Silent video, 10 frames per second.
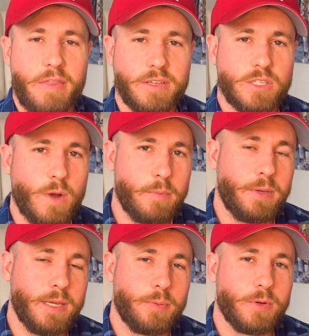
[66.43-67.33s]
this is why
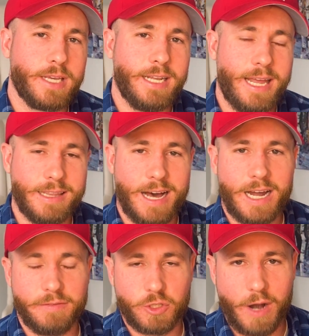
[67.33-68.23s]
people get a
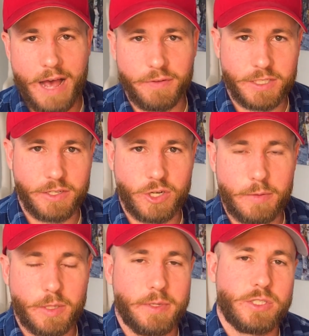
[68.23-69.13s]
lot of traffic to the
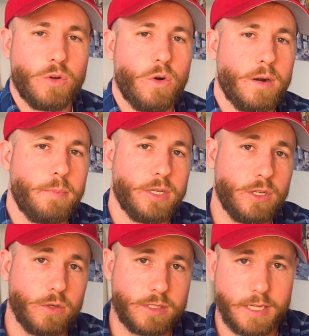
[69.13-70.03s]
dropshipping store, but
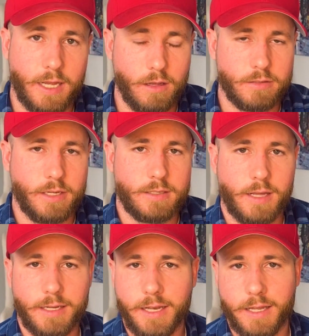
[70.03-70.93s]
no sales. It's
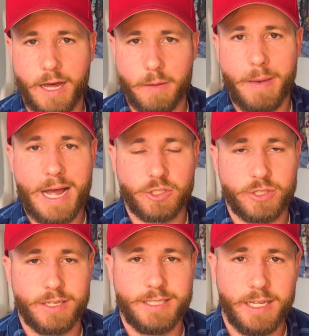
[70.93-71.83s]
like getting a lot of
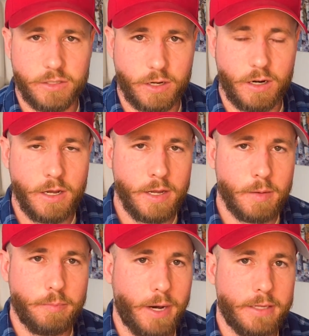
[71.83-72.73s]
matches on Tinder,
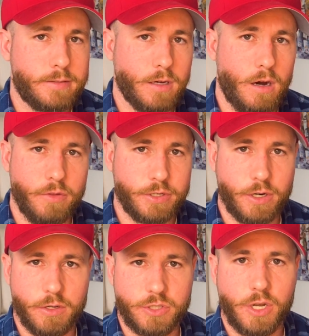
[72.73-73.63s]
but all the
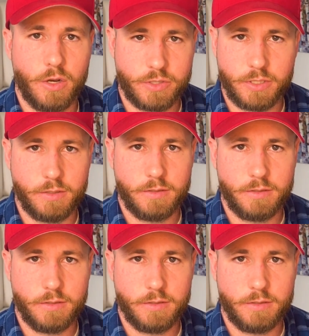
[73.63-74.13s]
girls ghost you.